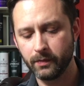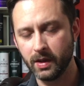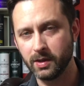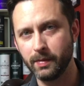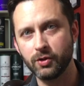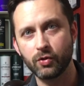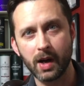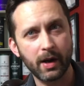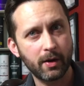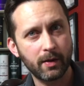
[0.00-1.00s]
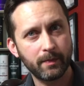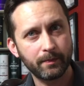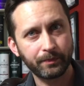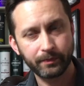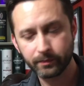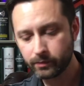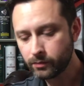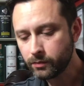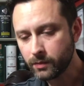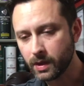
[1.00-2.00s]
It's a bit drier.
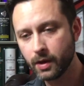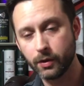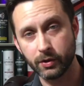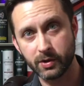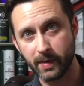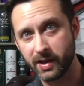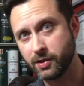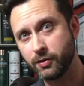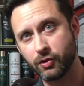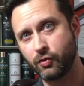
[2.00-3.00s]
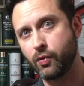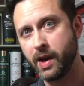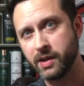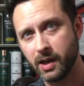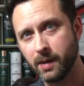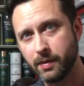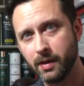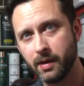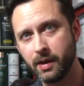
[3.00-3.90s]
Those spice notes are cranked up.